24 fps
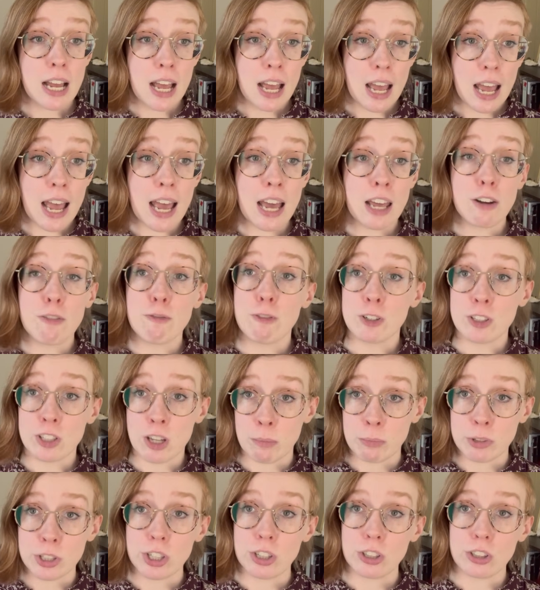and, for some
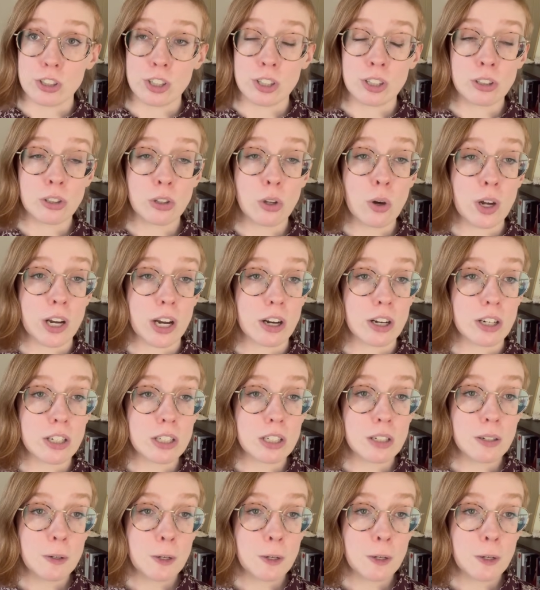children, lawyers.